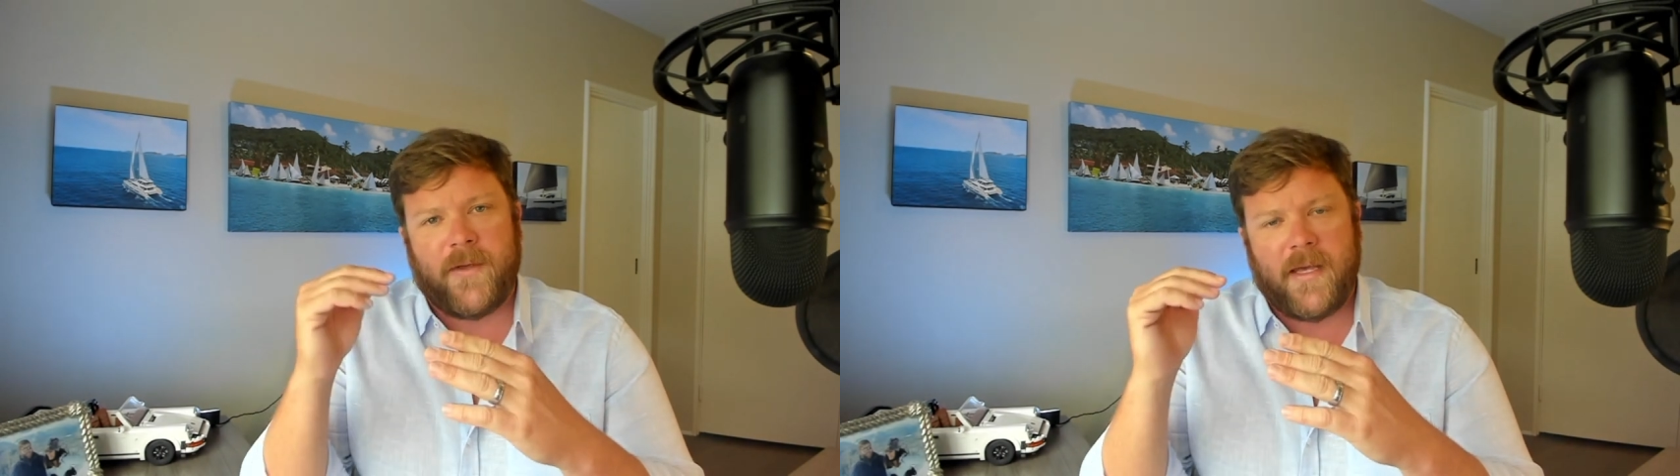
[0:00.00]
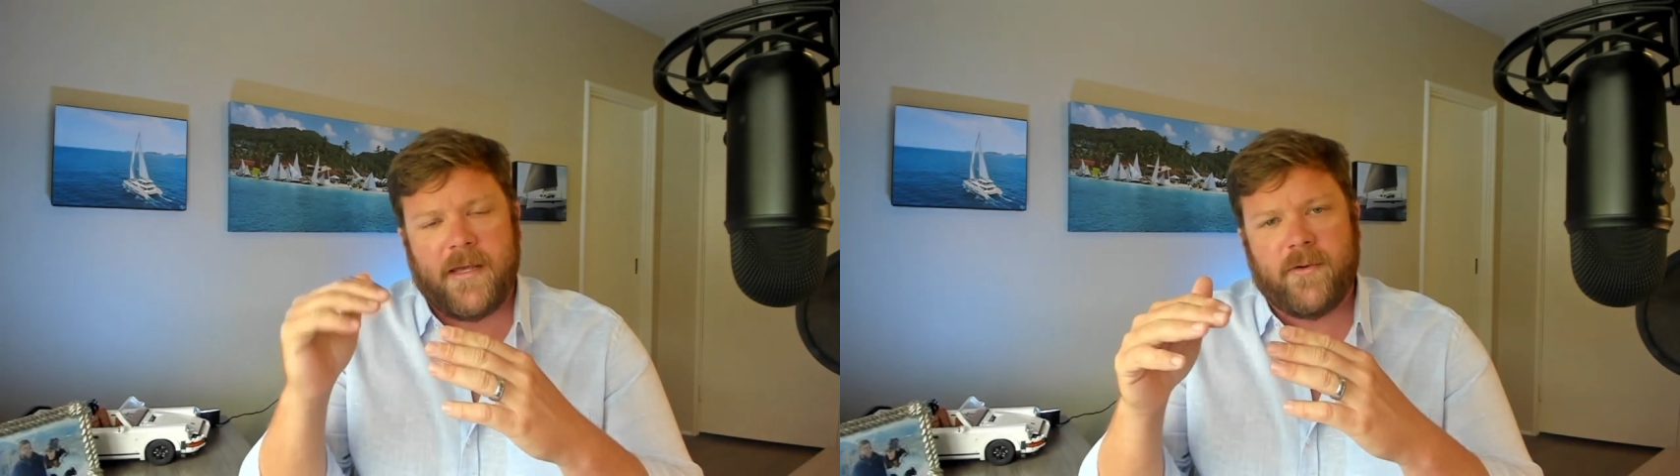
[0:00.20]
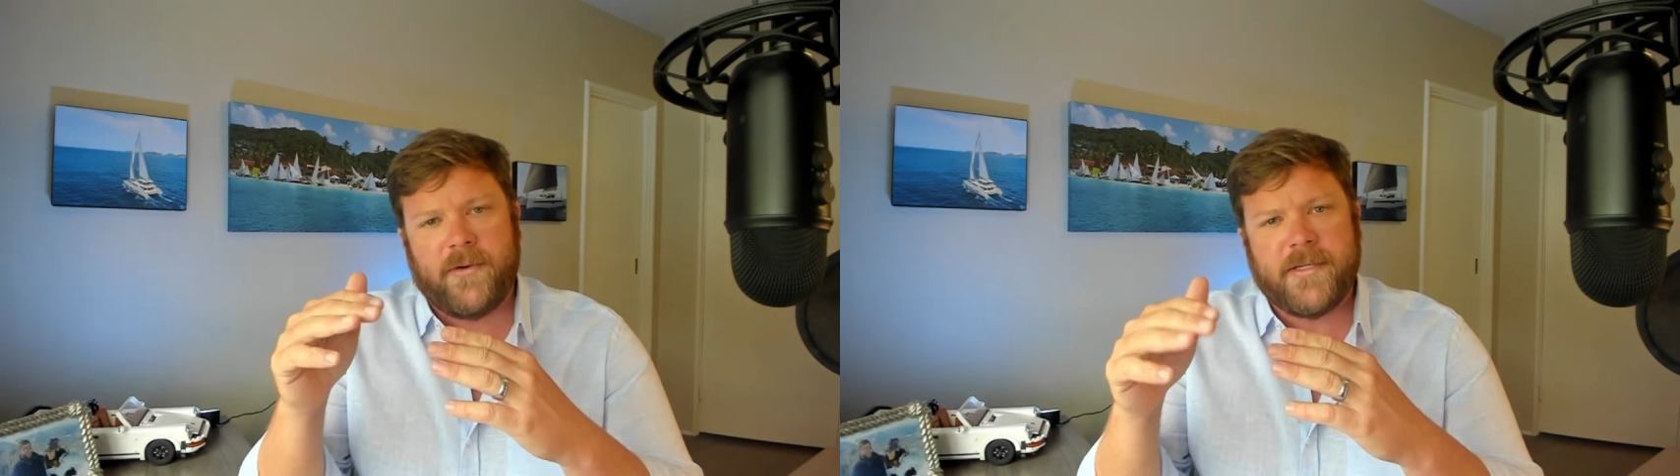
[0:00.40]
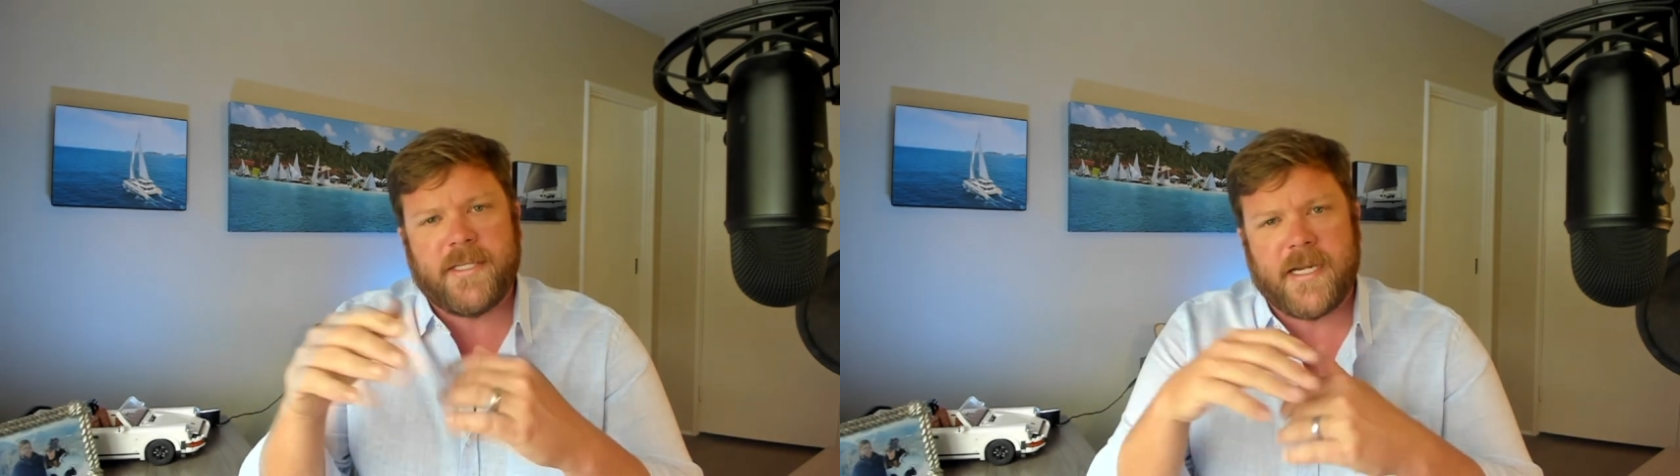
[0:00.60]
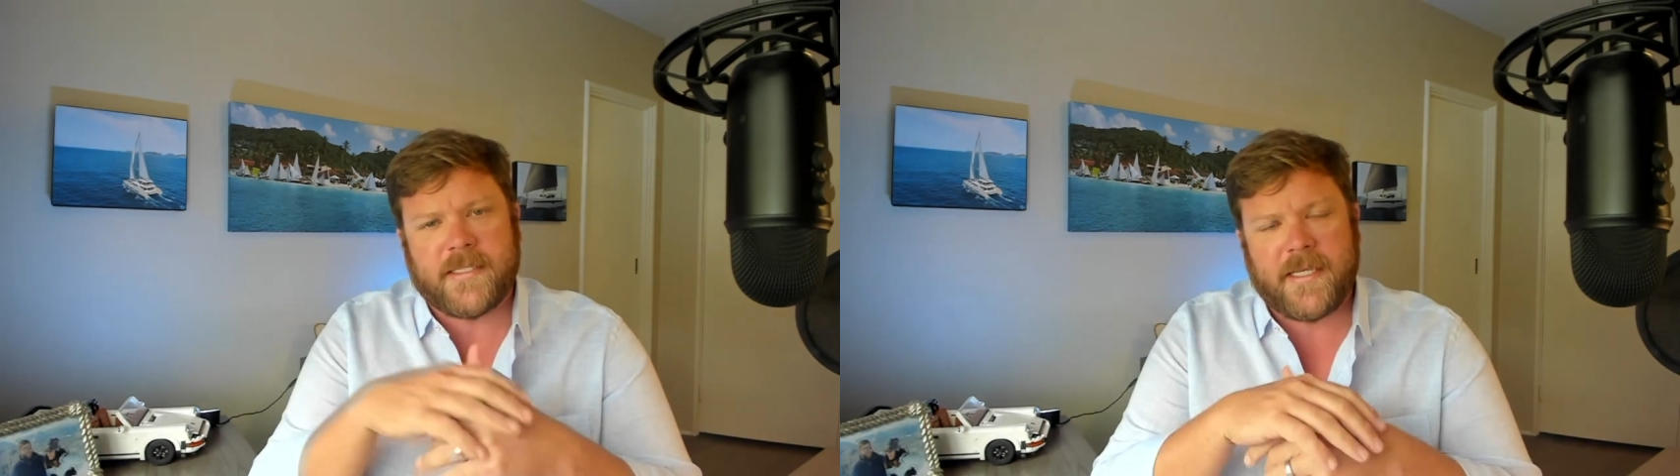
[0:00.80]
And the
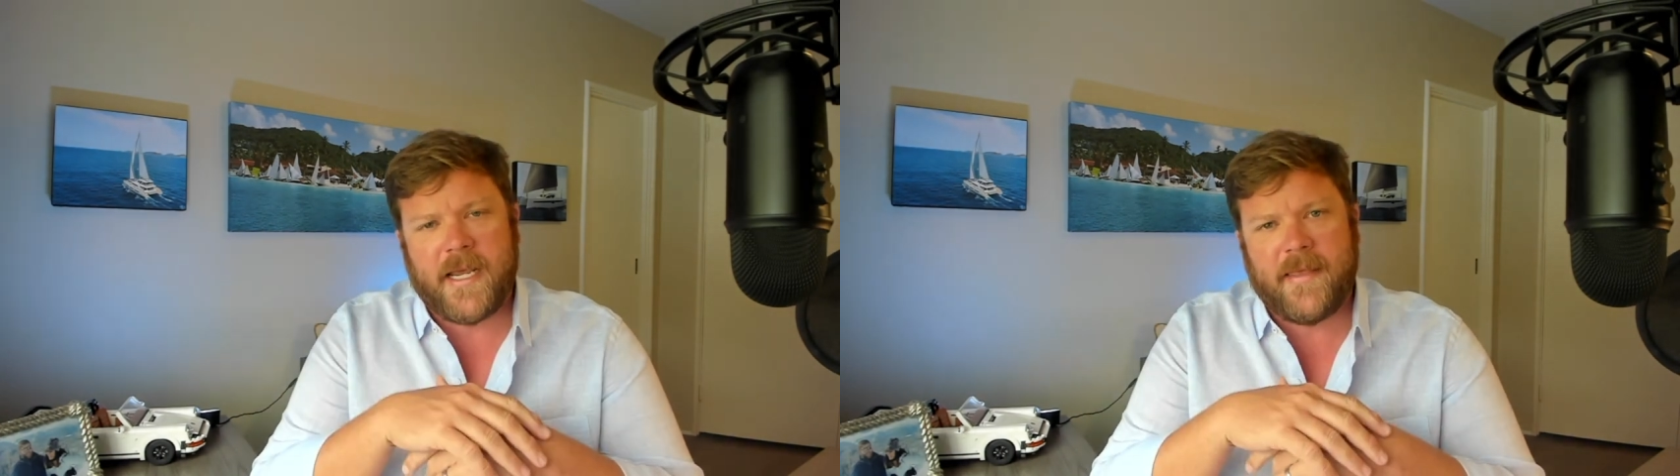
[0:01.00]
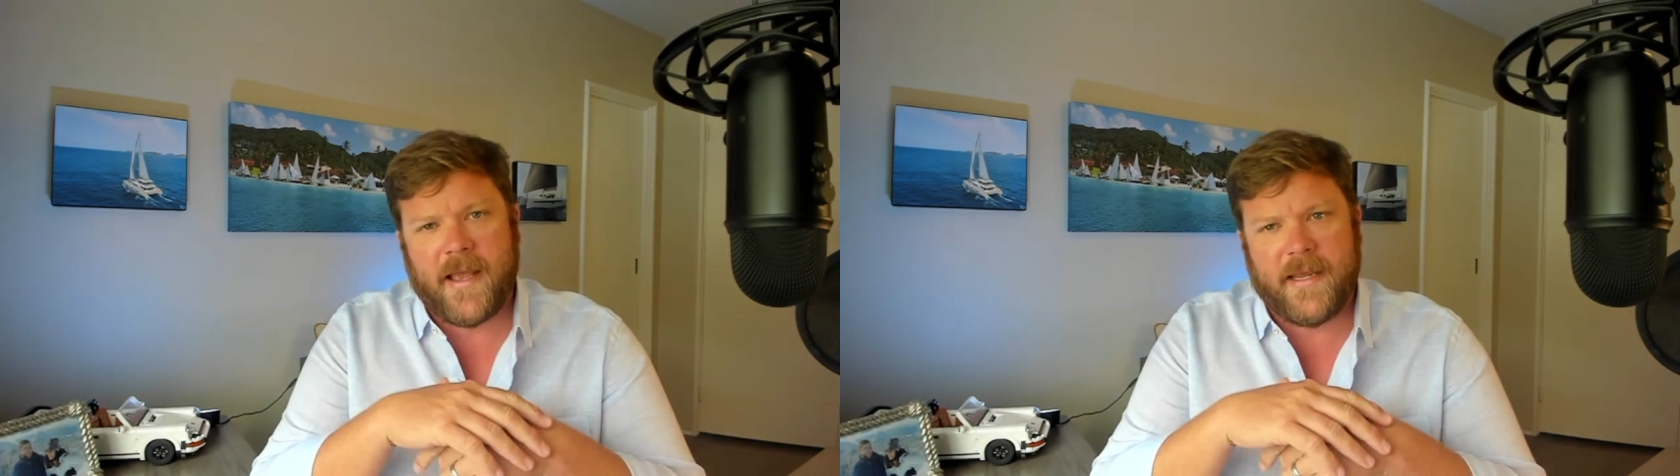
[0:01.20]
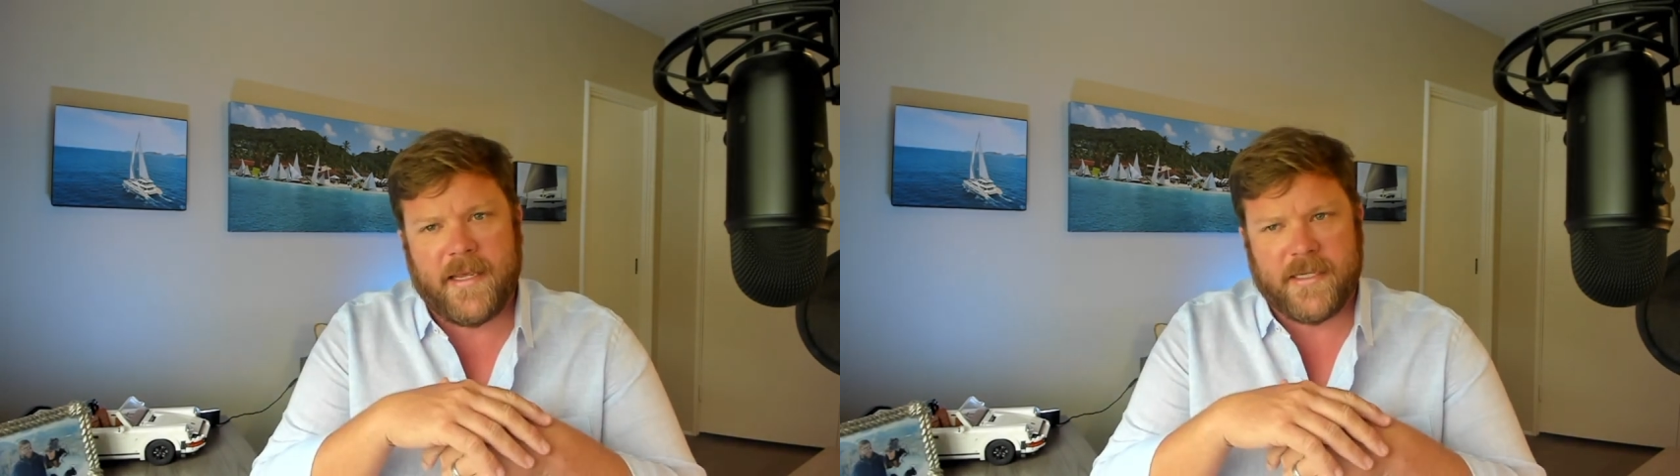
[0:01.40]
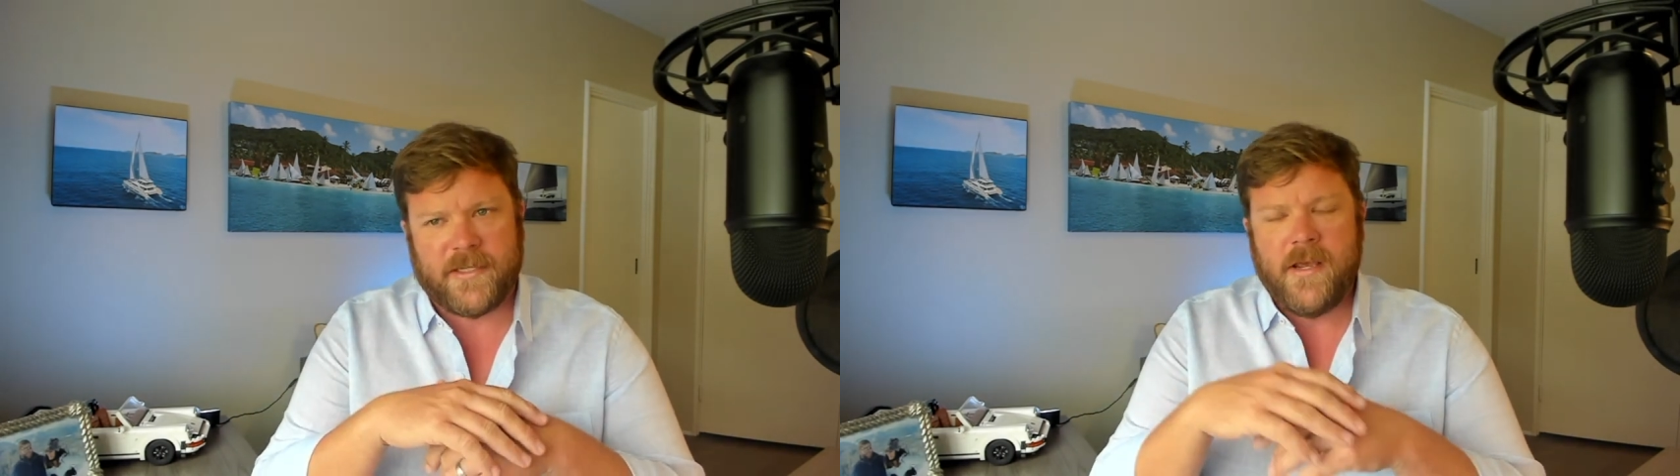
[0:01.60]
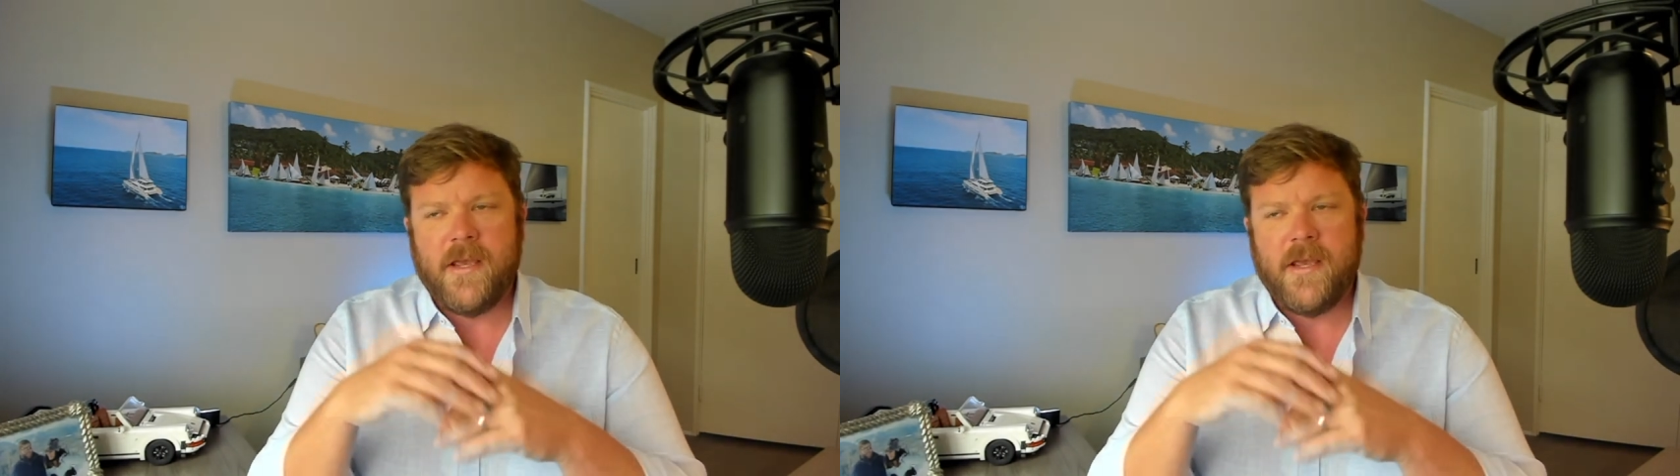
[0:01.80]
reason I say that is,